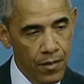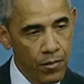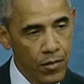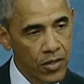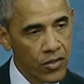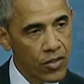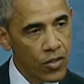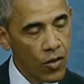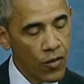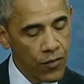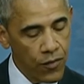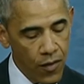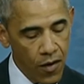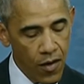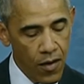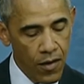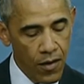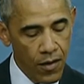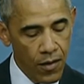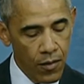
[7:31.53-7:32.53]
But so
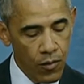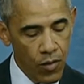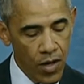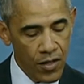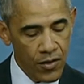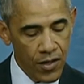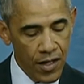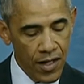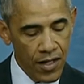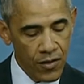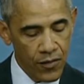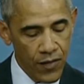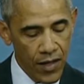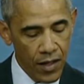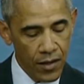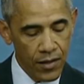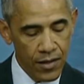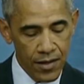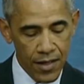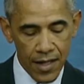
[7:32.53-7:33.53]
far, Russia has
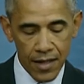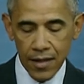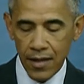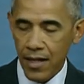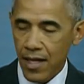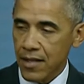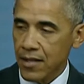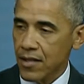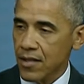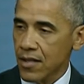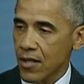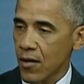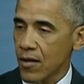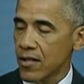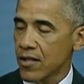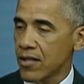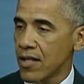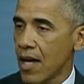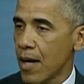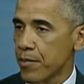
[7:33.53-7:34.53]
failed to take the
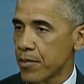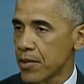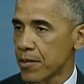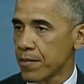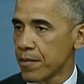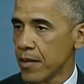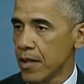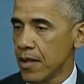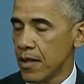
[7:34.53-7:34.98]
necessary steps.